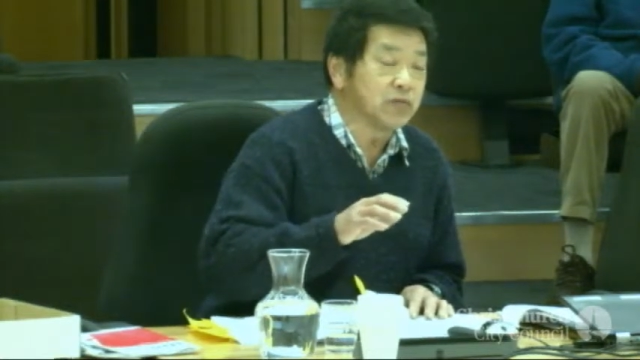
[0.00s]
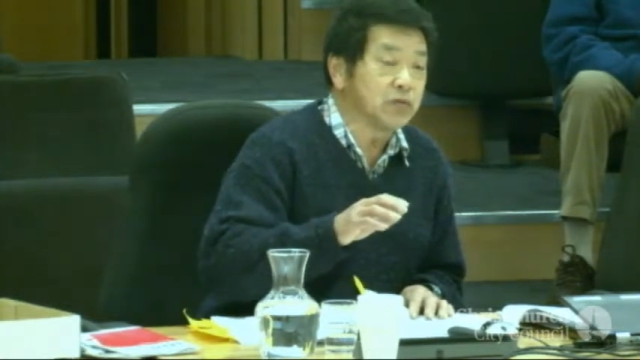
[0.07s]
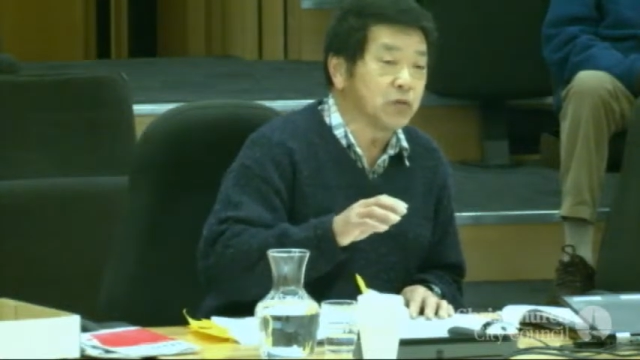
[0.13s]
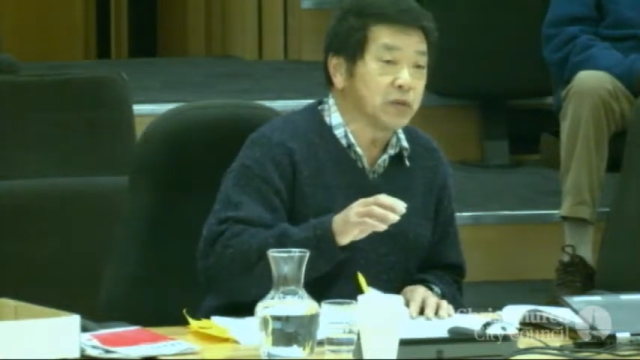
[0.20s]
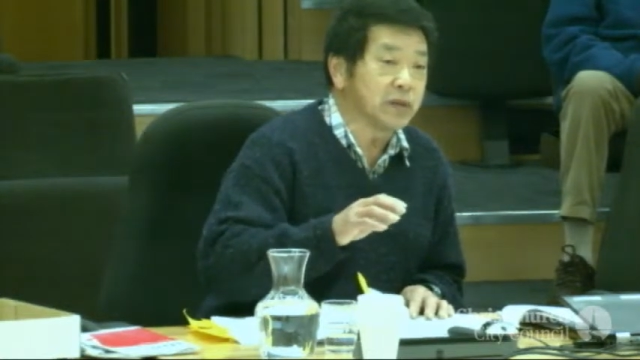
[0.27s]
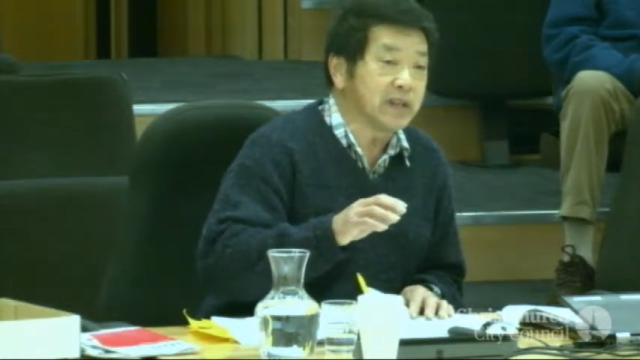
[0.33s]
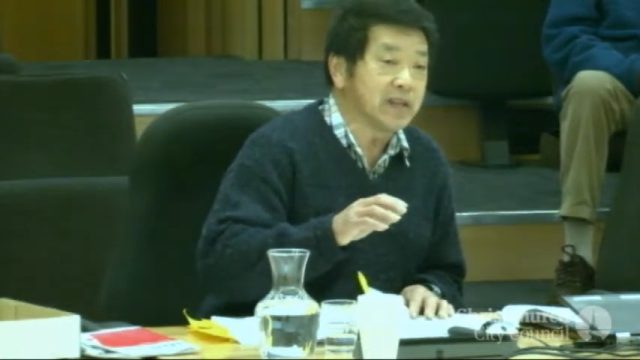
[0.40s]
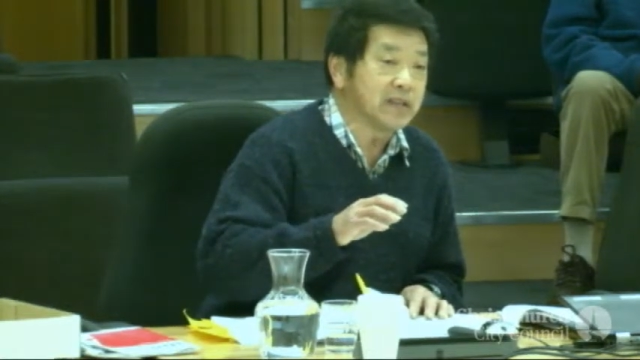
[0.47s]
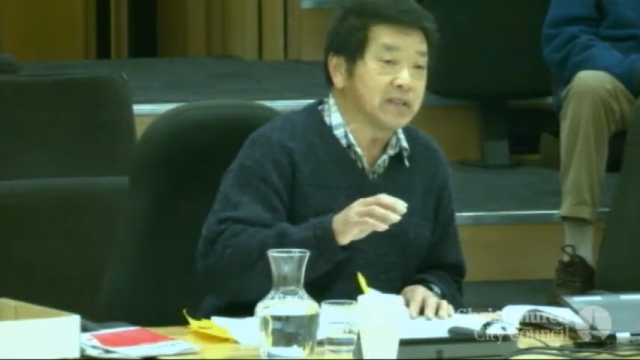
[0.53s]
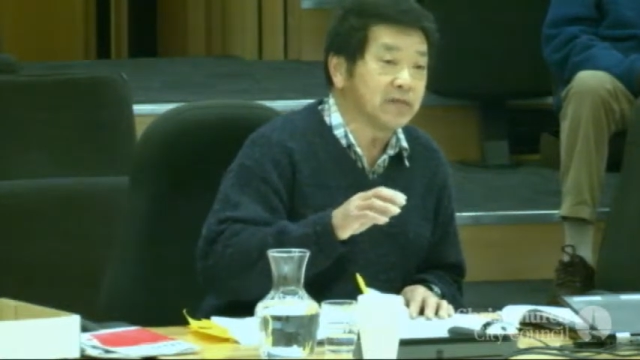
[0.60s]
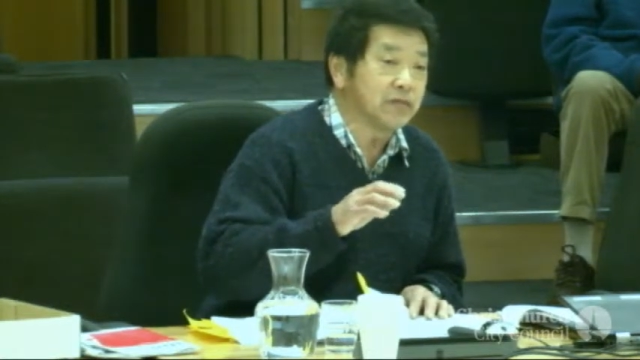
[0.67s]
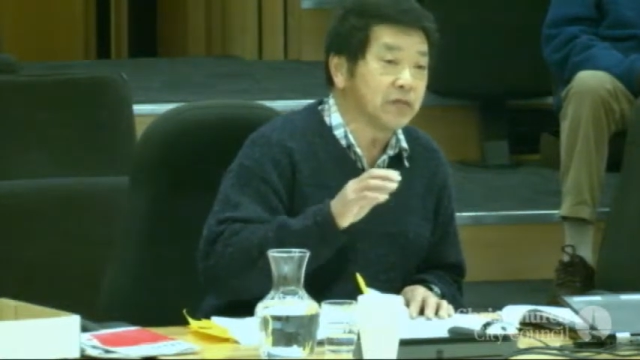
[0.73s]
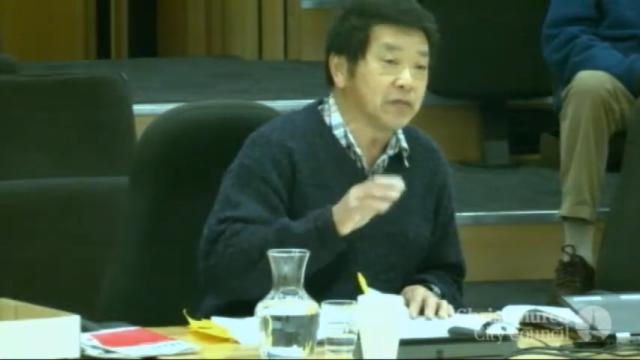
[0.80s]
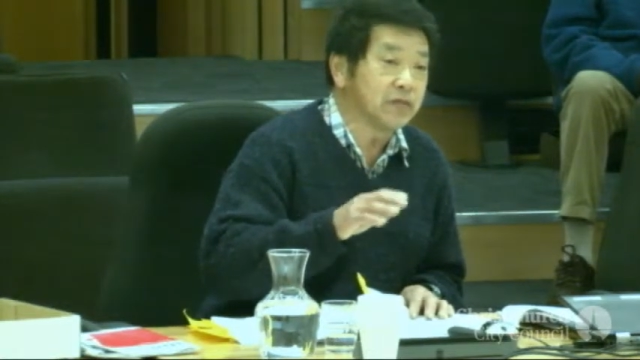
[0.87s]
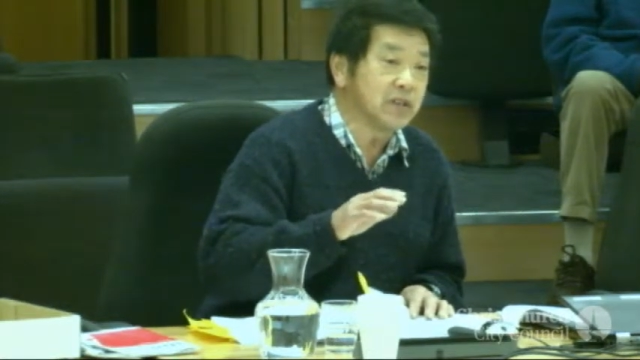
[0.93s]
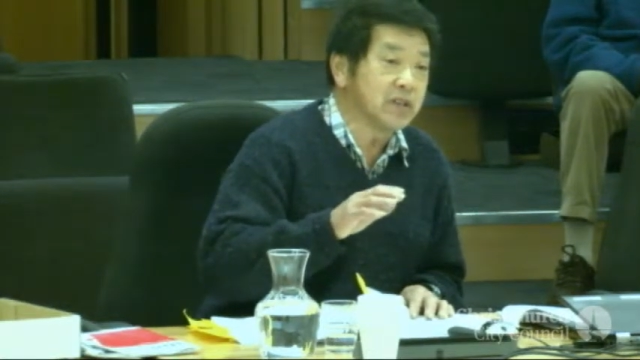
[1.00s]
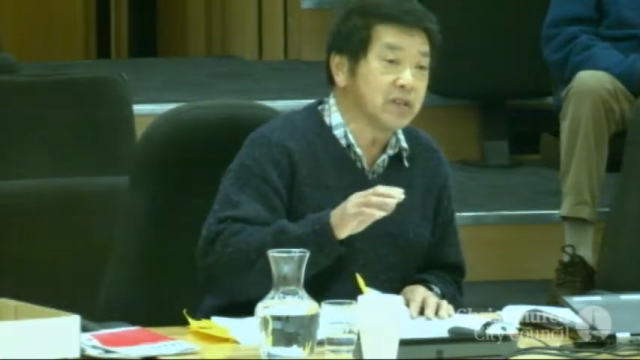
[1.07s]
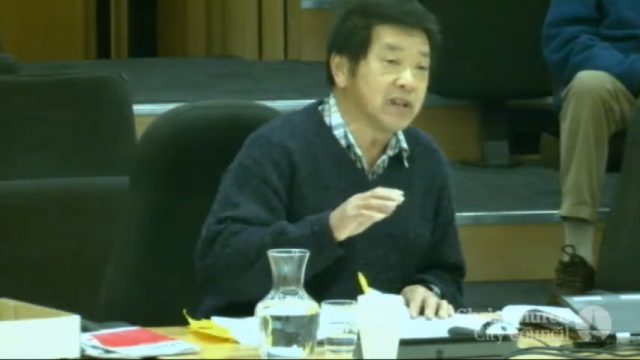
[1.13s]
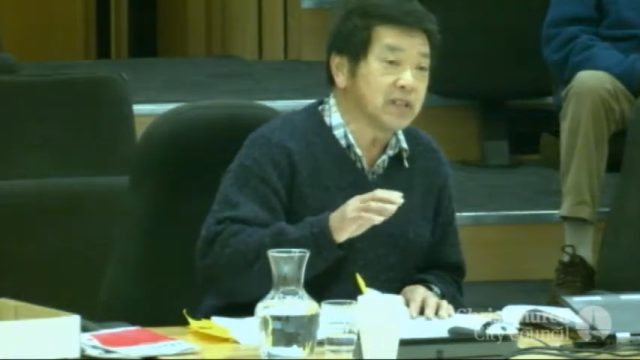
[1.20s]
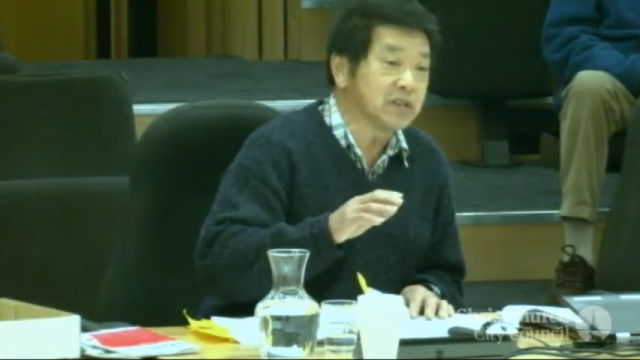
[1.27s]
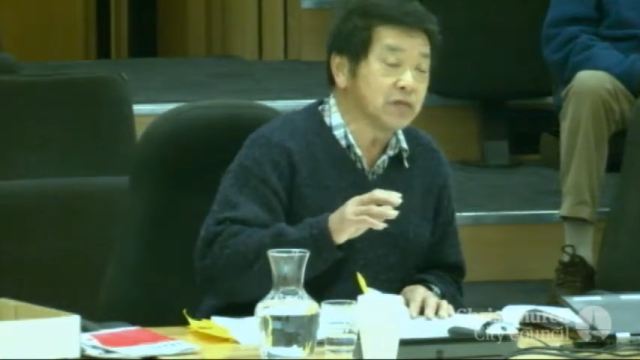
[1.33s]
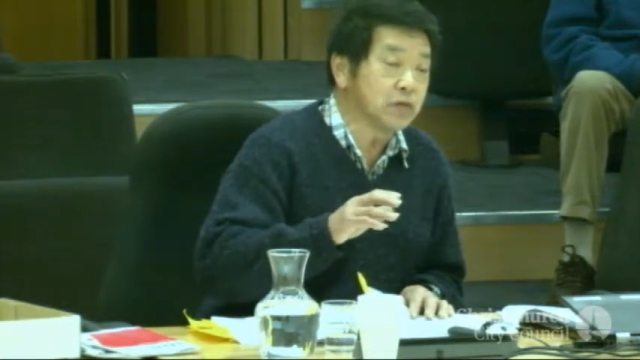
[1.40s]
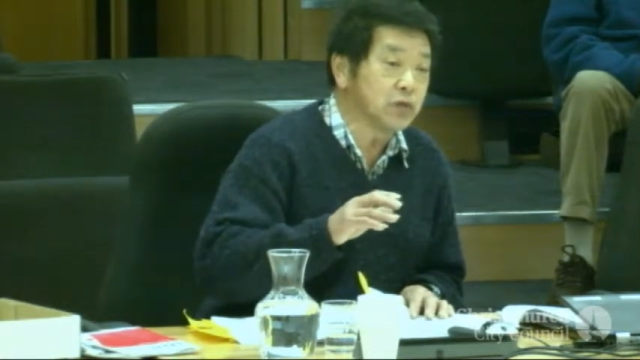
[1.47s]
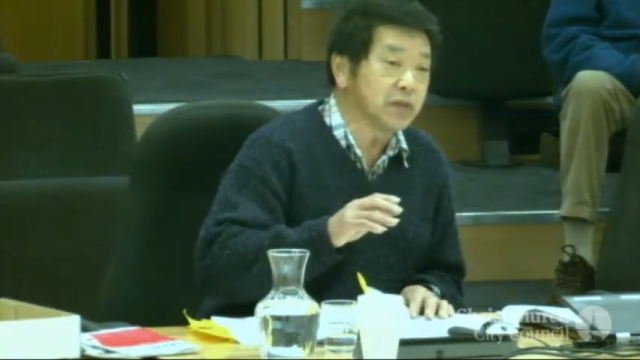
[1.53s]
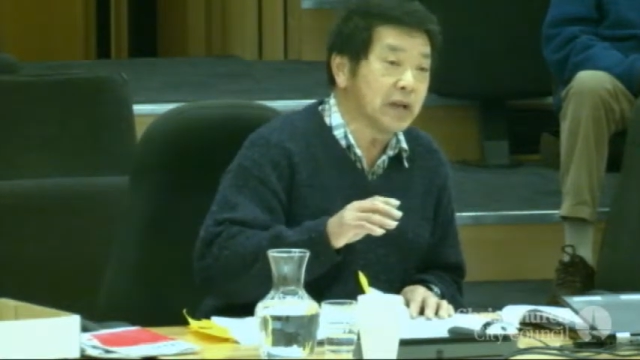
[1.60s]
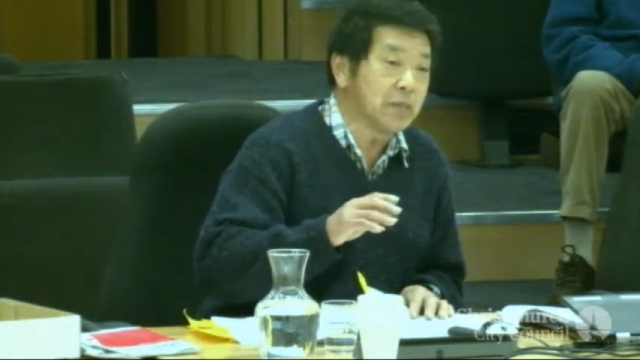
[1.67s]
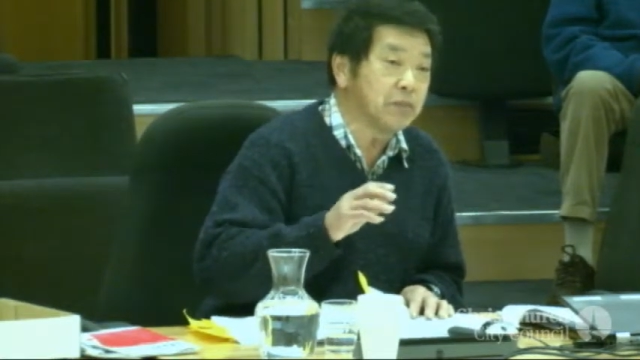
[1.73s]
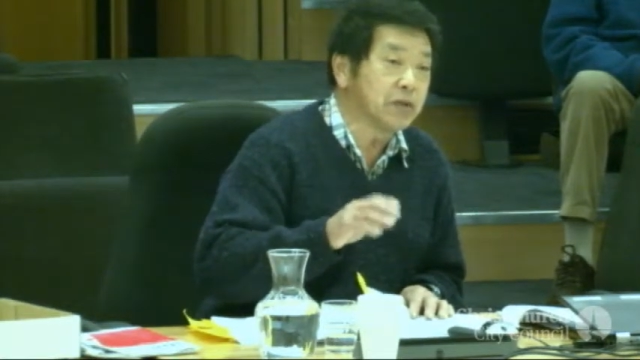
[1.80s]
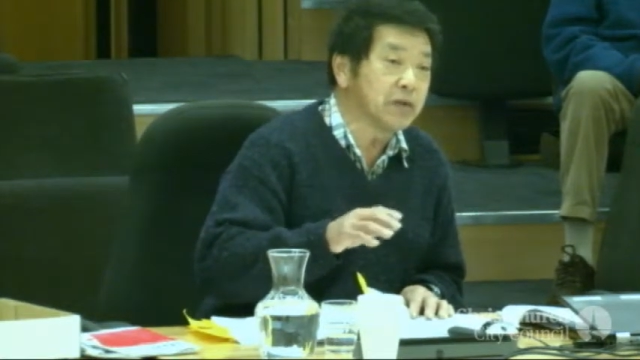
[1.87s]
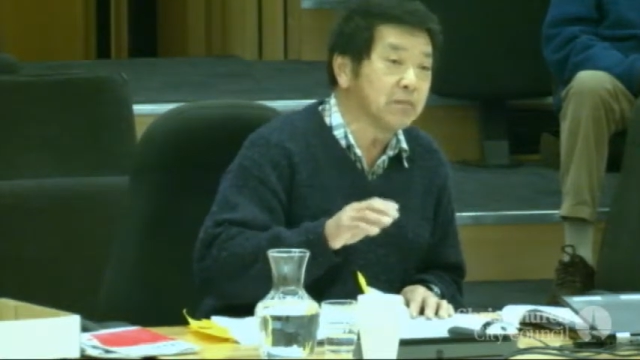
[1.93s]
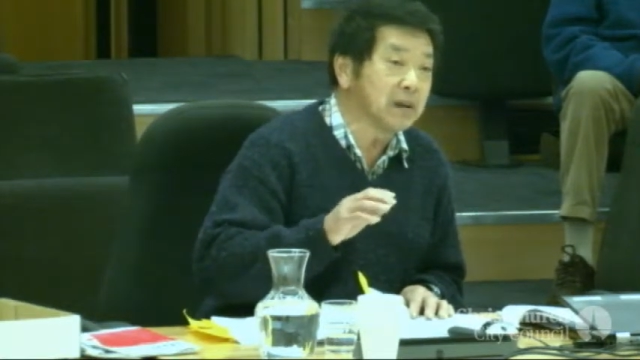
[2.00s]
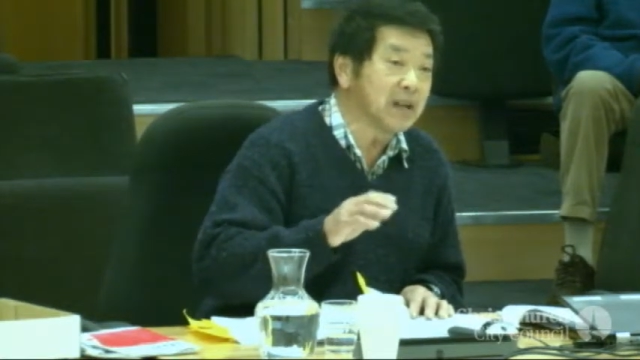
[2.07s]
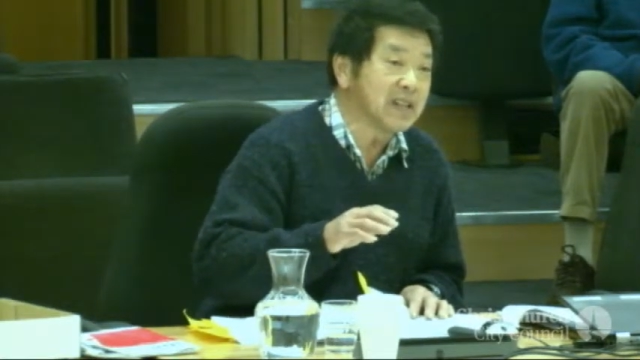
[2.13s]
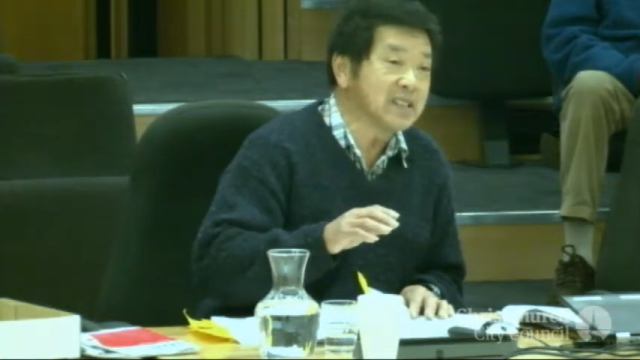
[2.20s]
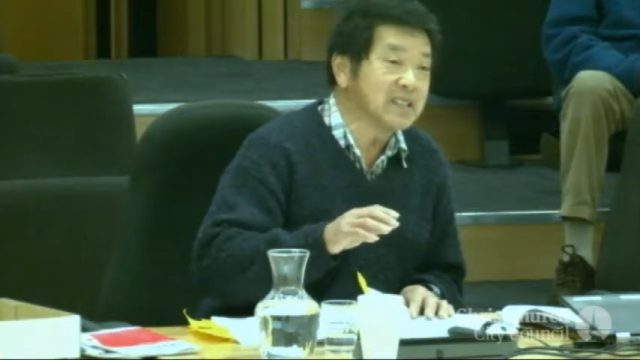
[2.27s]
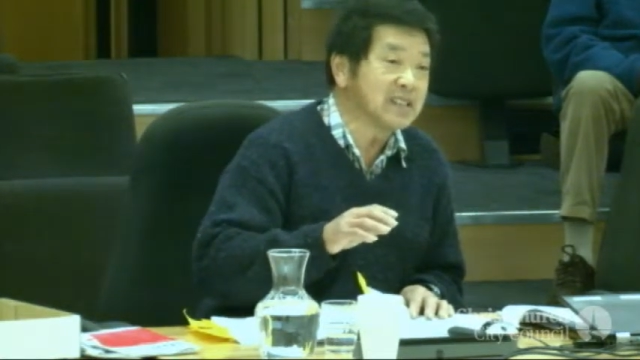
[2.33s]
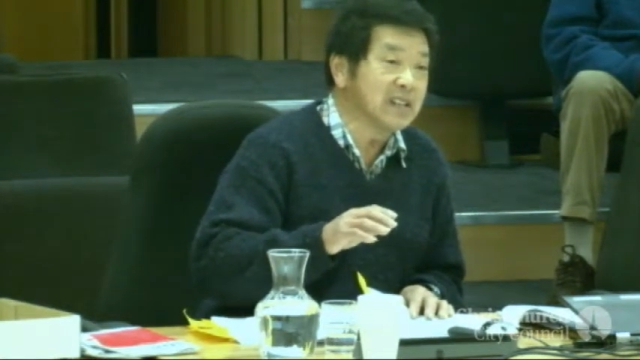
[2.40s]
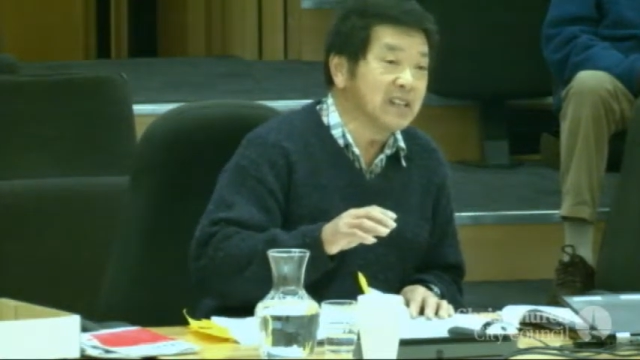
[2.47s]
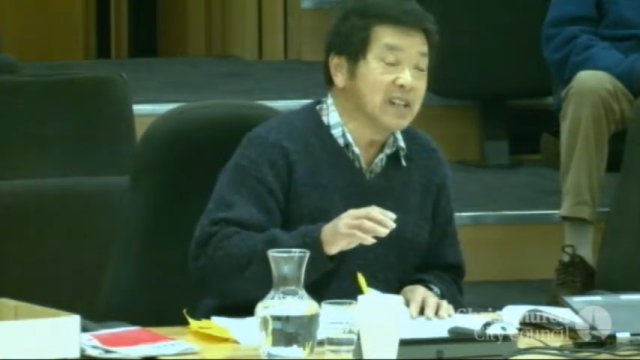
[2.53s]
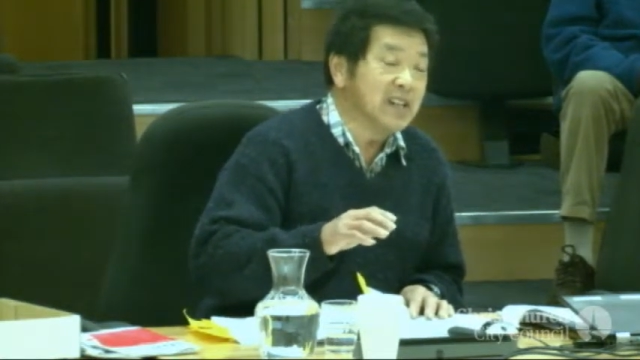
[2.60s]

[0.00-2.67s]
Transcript: 48 put in place.